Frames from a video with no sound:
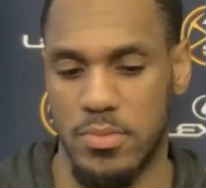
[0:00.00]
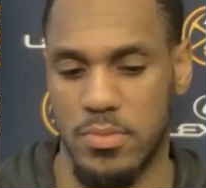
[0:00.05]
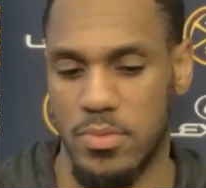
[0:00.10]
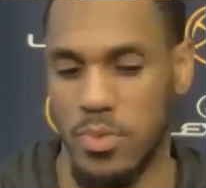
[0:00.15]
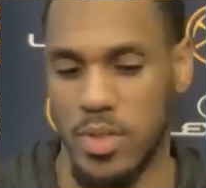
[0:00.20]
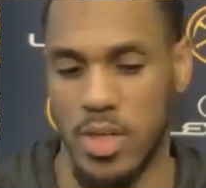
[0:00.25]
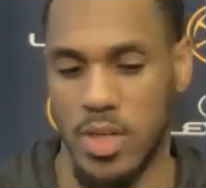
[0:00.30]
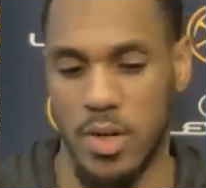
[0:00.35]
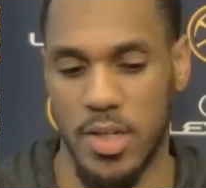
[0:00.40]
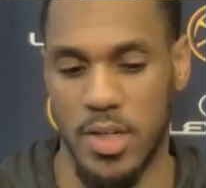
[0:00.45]

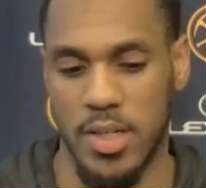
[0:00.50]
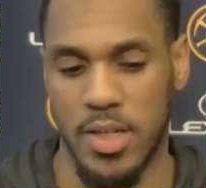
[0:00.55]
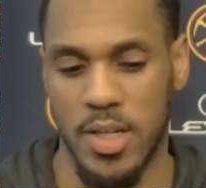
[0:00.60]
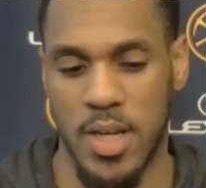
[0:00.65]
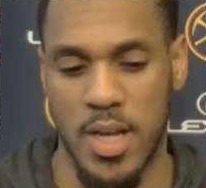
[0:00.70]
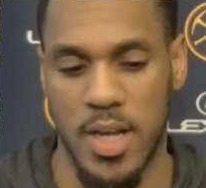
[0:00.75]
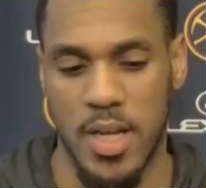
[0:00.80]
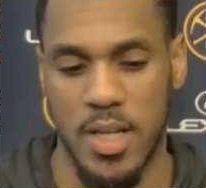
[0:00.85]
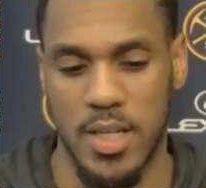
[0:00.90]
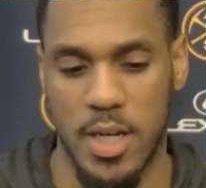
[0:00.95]
we know
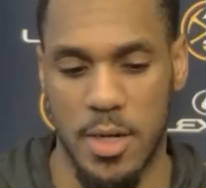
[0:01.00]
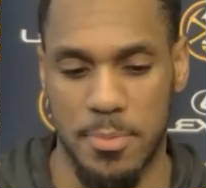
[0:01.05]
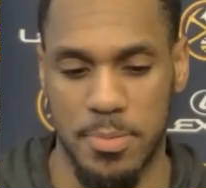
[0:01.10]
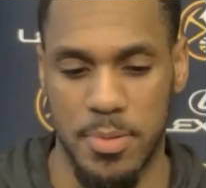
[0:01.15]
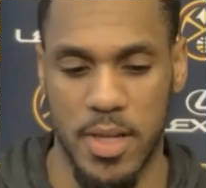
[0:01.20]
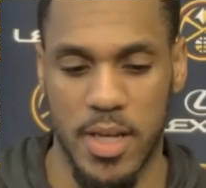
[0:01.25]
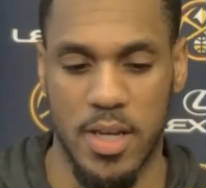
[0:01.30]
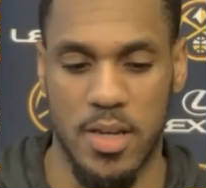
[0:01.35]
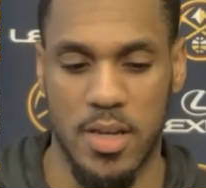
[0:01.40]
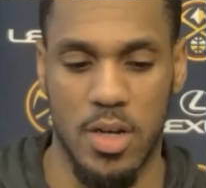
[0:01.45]
their
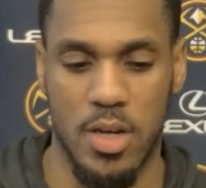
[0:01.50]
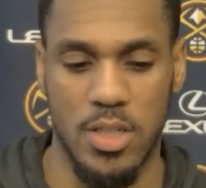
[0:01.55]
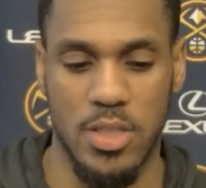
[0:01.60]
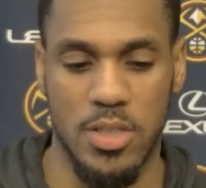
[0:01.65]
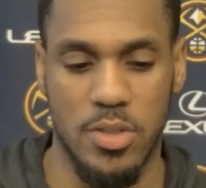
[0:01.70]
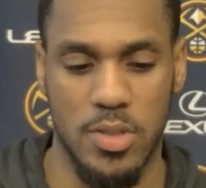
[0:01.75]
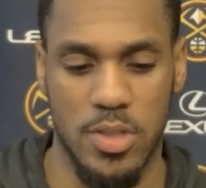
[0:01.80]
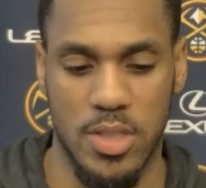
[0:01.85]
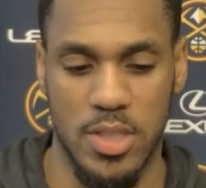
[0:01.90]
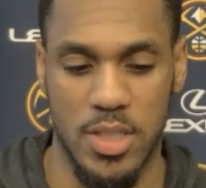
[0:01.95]
play calls
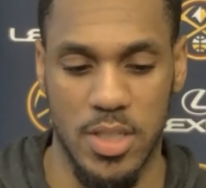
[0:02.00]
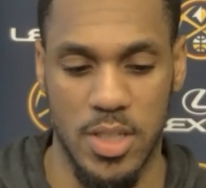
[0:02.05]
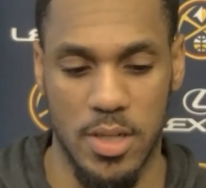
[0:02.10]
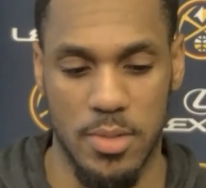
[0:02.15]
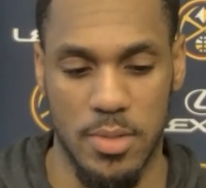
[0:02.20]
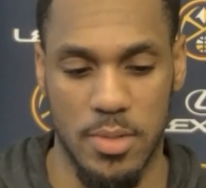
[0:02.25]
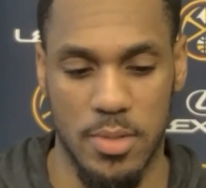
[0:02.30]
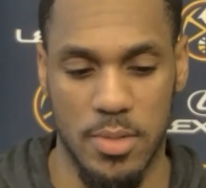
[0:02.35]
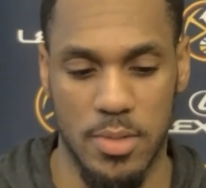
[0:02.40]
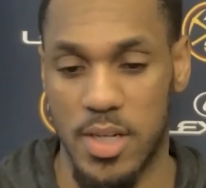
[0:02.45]
to a T.
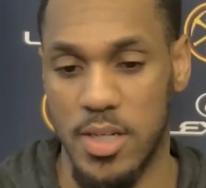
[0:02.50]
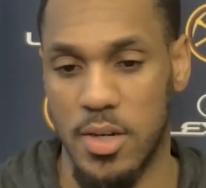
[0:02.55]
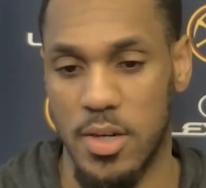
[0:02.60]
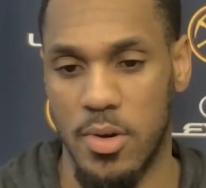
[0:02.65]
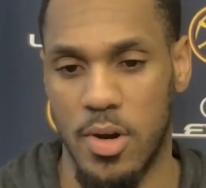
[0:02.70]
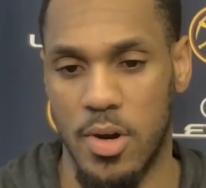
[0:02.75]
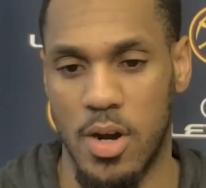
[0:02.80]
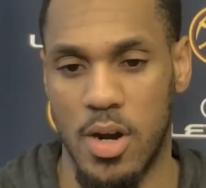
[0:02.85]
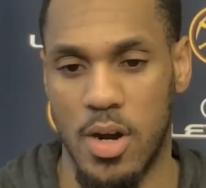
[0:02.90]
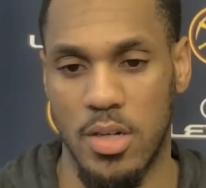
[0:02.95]
I'm sure they know
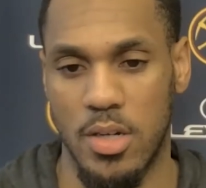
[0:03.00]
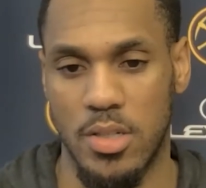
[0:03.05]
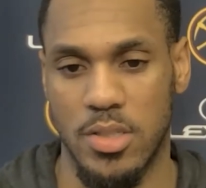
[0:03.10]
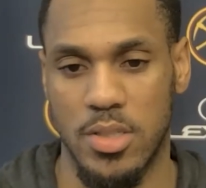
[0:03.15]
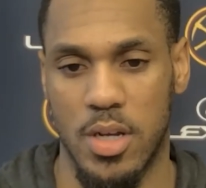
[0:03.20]
ours.